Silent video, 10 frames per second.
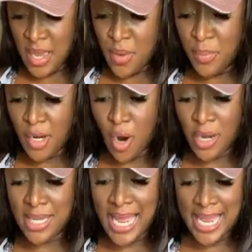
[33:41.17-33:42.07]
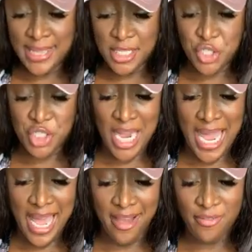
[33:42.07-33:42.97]
but are like the
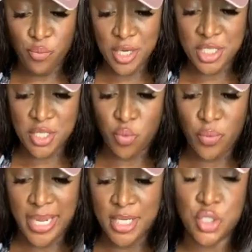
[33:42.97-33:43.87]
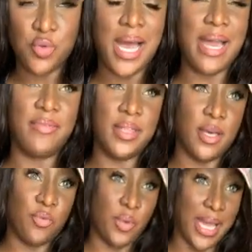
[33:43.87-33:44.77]
chaff which the wind driveth
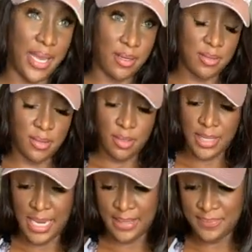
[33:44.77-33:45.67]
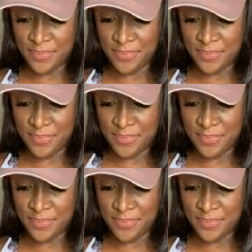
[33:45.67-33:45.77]
away. Okay?